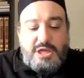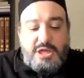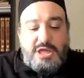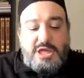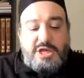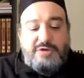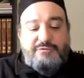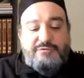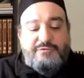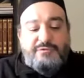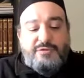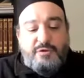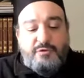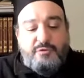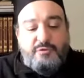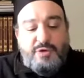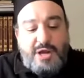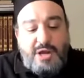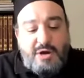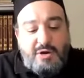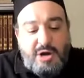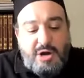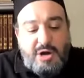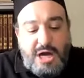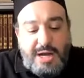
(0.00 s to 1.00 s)
if the
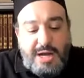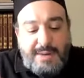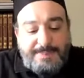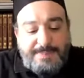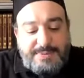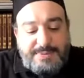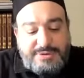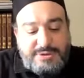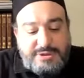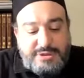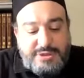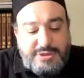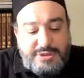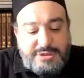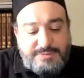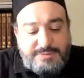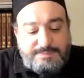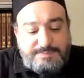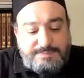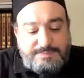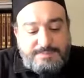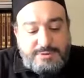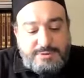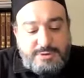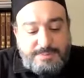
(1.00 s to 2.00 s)
rare opposite is
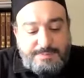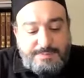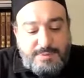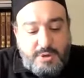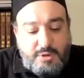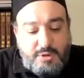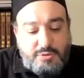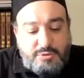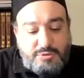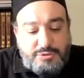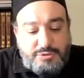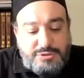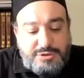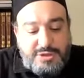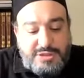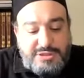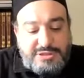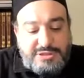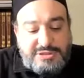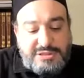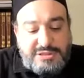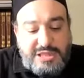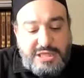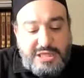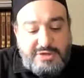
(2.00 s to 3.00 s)
supposed, a
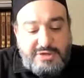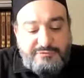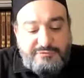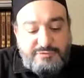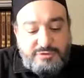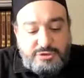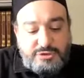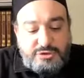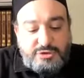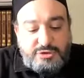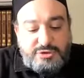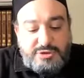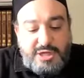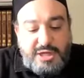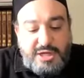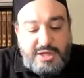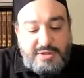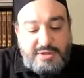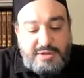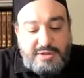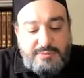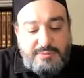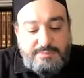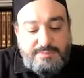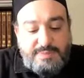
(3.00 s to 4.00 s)
slave should
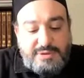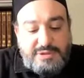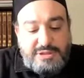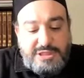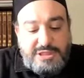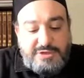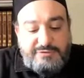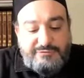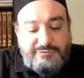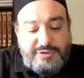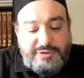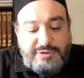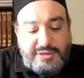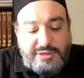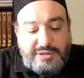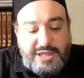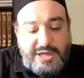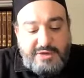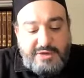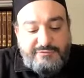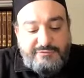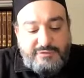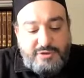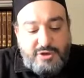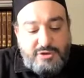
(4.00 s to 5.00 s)
not believe that
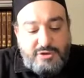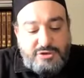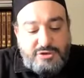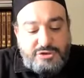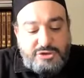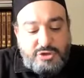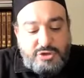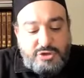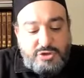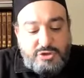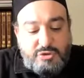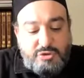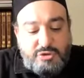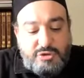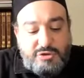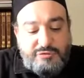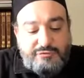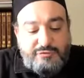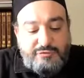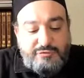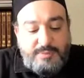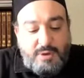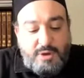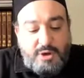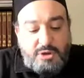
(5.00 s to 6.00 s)
lifelong security
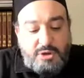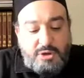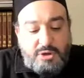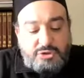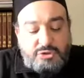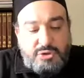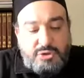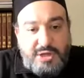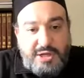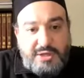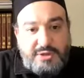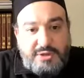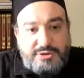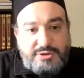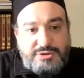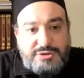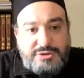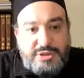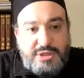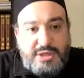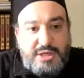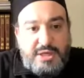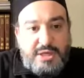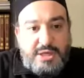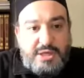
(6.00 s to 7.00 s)
from all
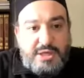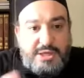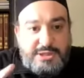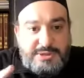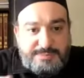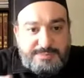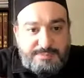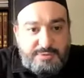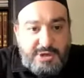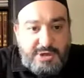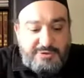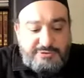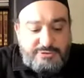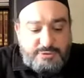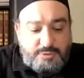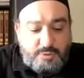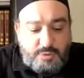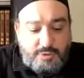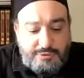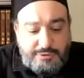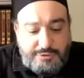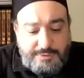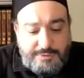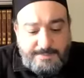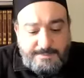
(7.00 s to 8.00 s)
trials is
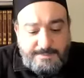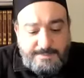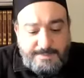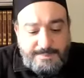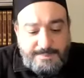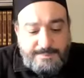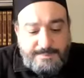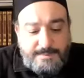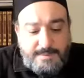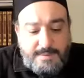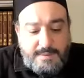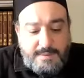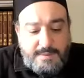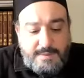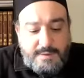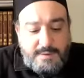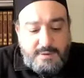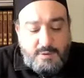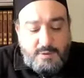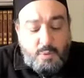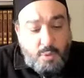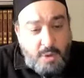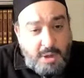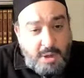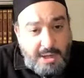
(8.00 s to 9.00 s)
praiseworthy.
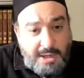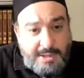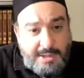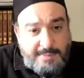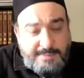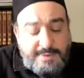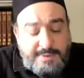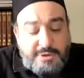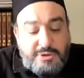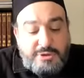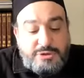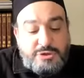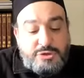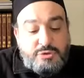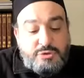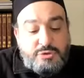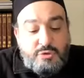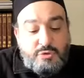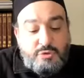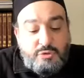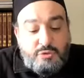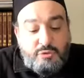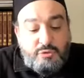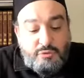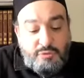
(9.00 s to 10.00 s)
Why? Because
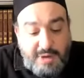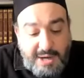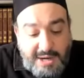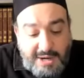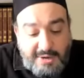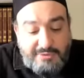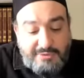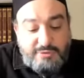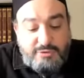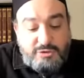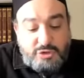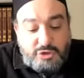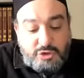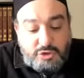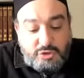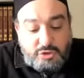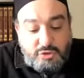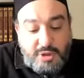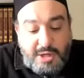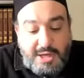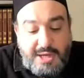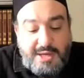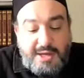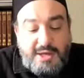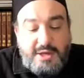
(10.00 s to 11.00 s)
rather
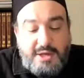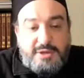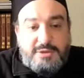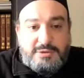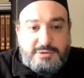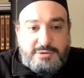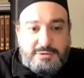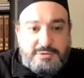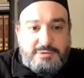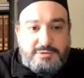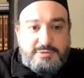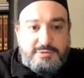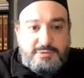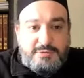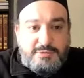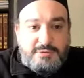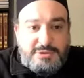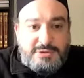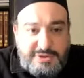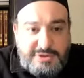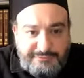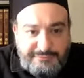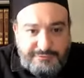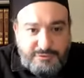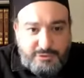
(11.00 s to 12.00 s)
trial
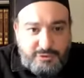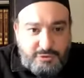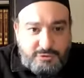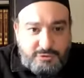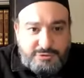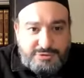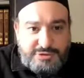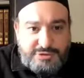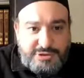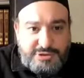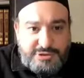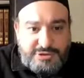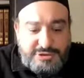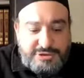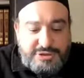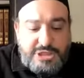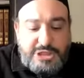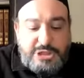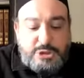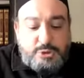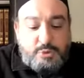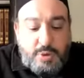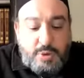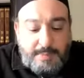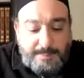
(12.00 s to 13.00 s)
difficulties
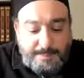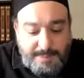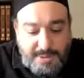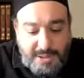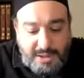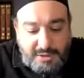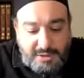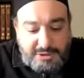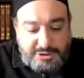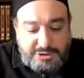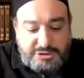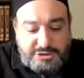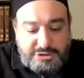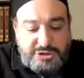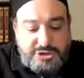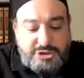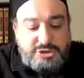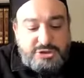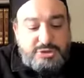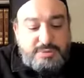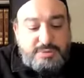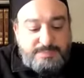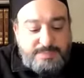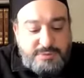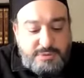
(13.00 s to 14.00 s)
is what
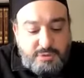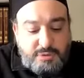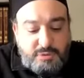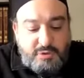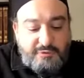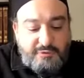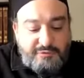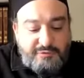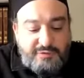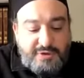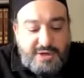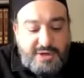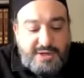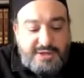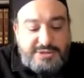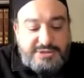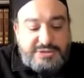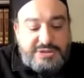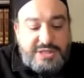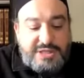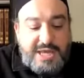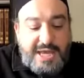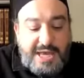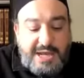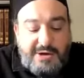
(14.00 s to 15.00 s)
polishes,
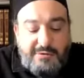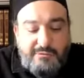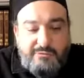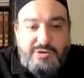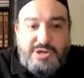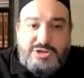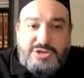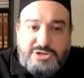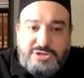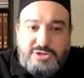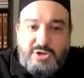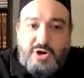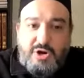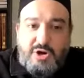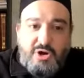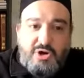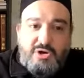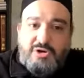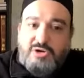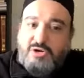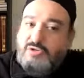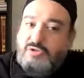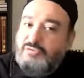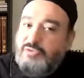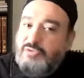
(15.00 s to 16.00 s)
purifies, and rids the
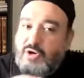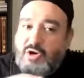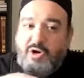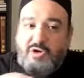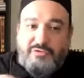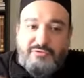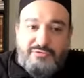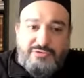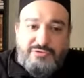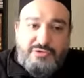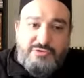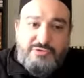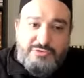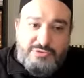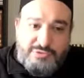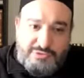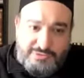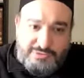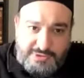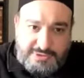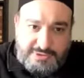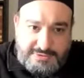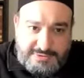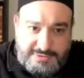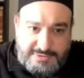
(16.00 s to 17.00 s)
heart of all filthy
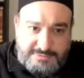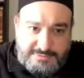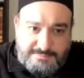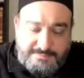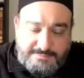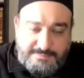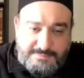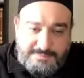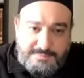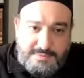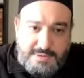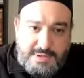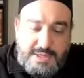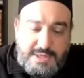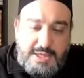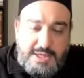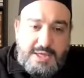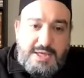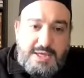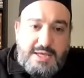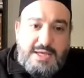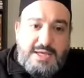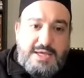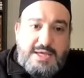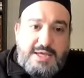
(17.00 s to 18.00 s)
things.
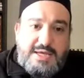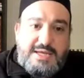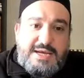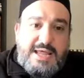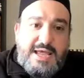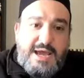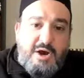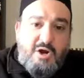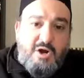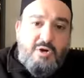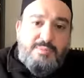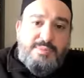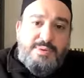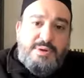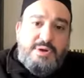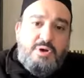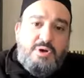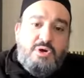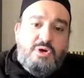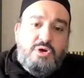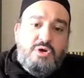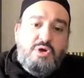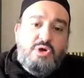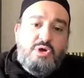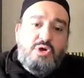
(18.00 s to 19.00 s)
In Arabic,
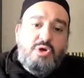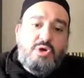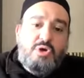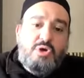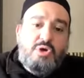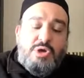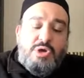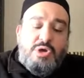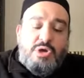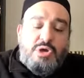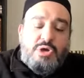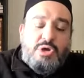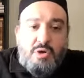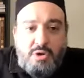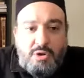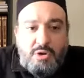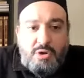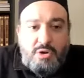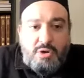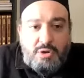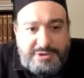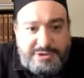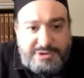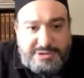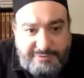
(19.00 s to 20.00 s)
we
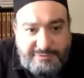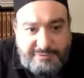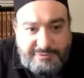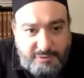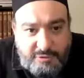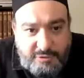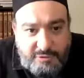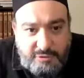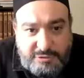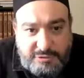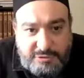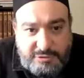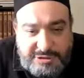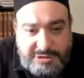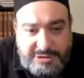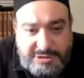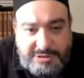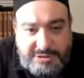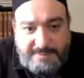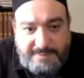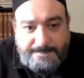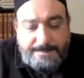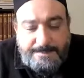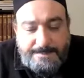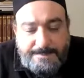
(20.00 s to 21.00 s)
call the
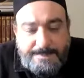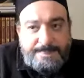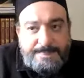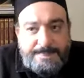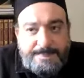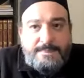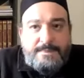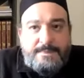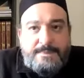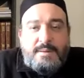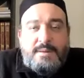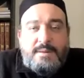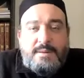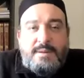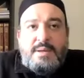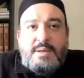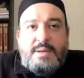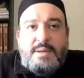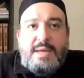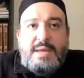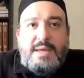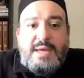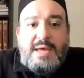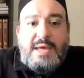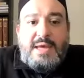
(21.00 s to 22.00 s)
difficulty
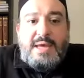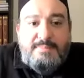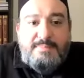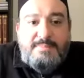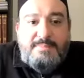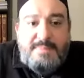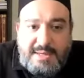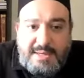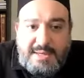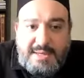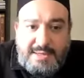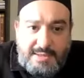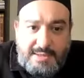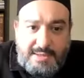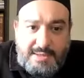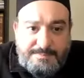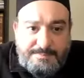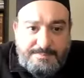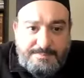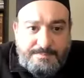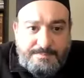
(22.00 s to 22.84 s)
al-mihna.